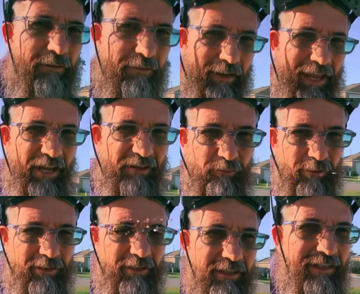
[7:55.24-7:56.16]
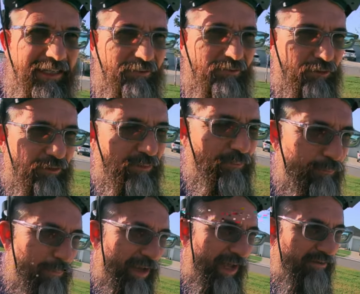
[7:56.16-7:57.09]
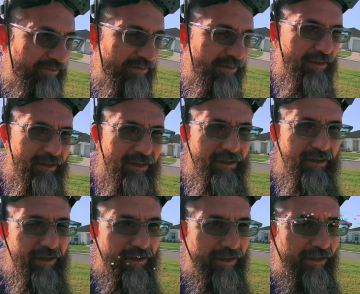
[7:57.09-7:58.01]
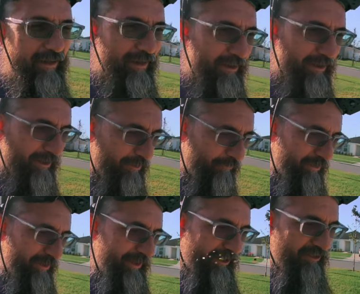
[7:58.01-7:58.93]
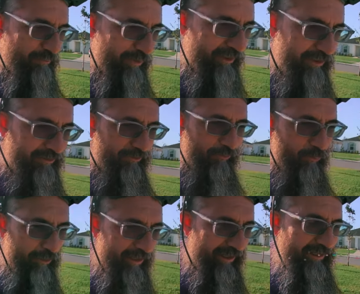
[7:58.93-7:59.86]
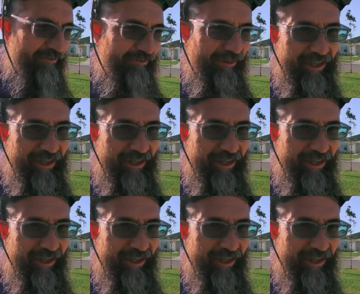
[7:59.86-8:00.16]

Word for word: this last one gives you the best um, experience of what it is